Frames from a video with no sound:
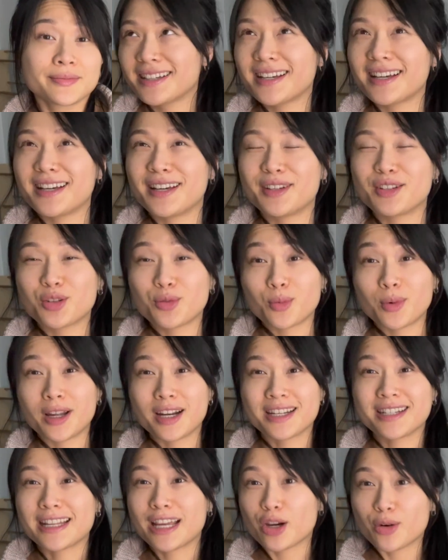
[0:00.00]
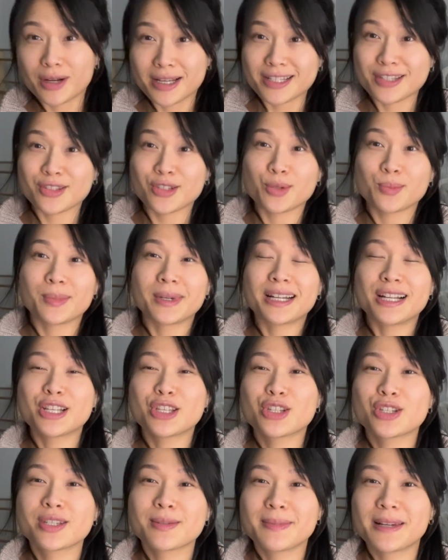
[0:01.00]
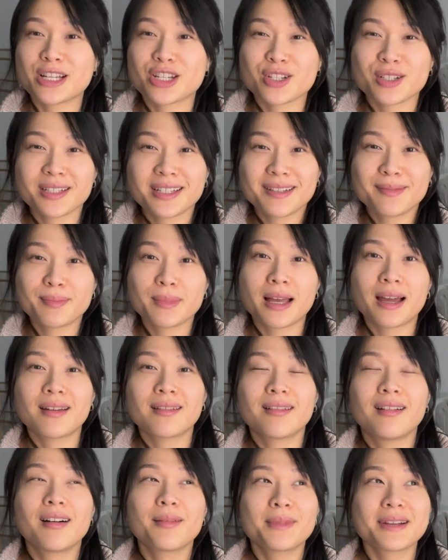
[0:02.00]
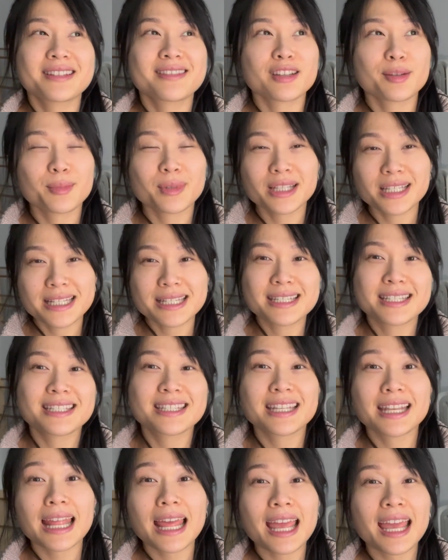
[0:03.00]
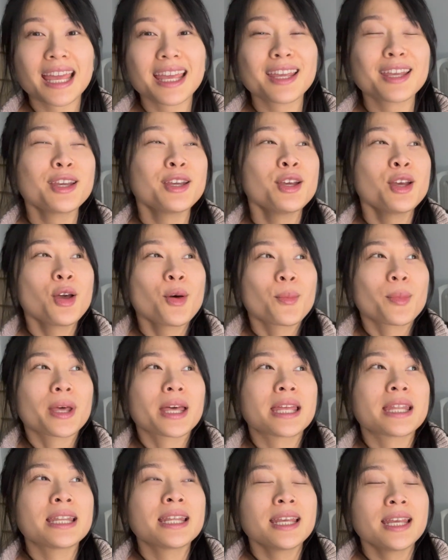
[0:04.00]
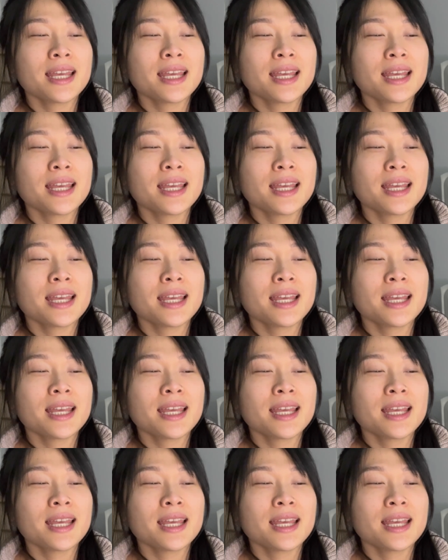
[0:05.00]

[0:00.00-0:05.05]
I don't want to digress too much, especially not on my stimulant today, but